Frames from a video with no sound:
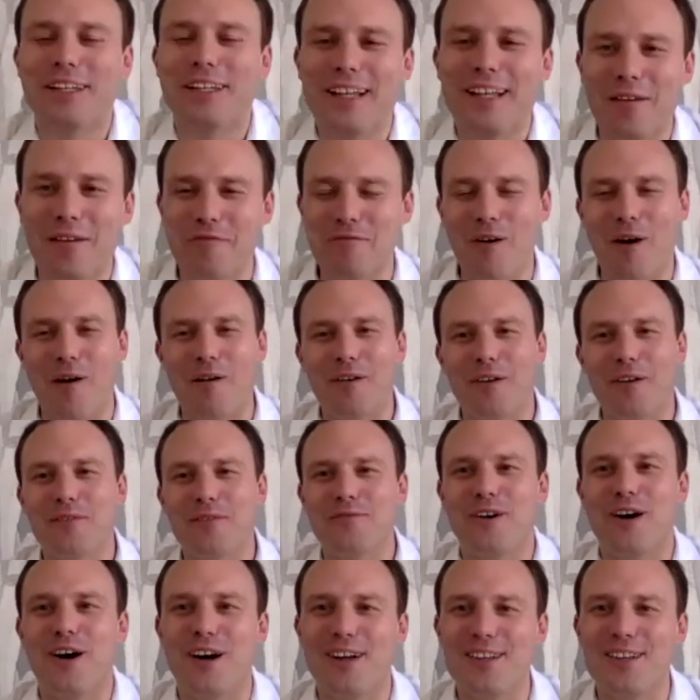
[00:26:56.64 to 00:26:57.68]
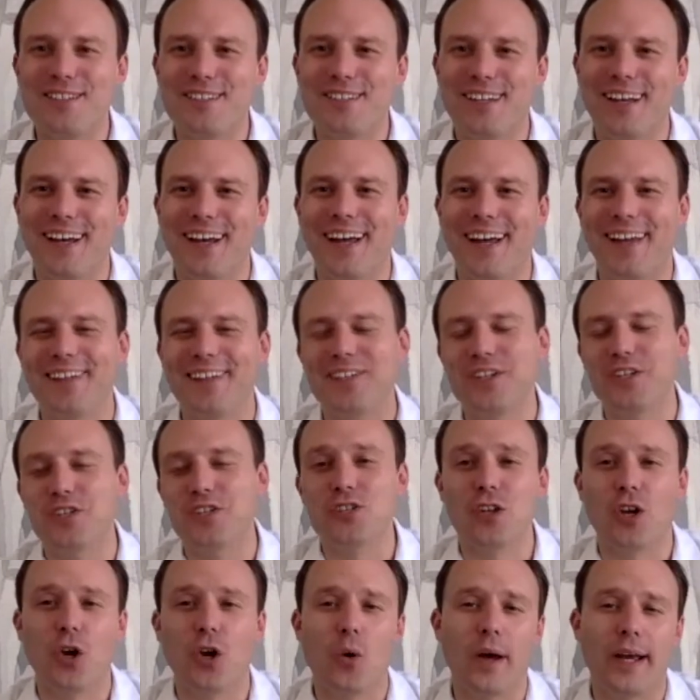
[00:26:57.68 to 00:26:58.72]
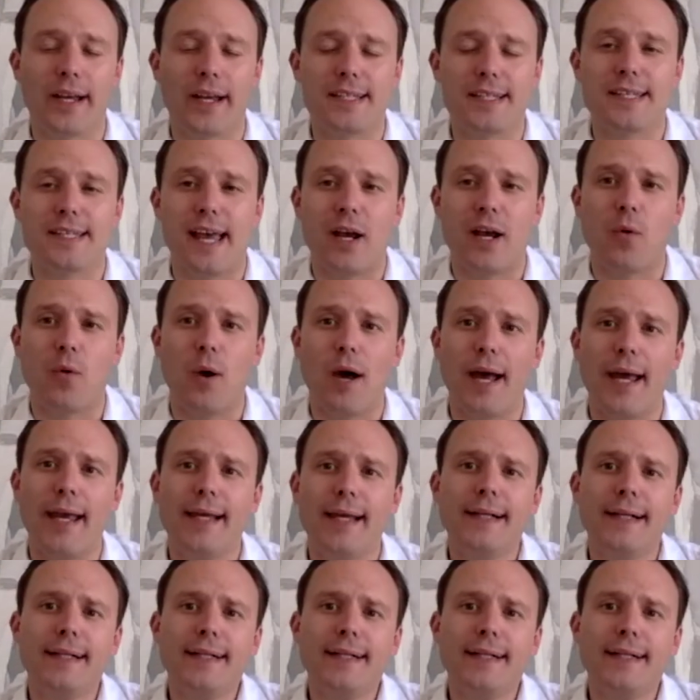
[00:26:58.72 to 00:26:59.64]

that far in advance. And just as a quick segue,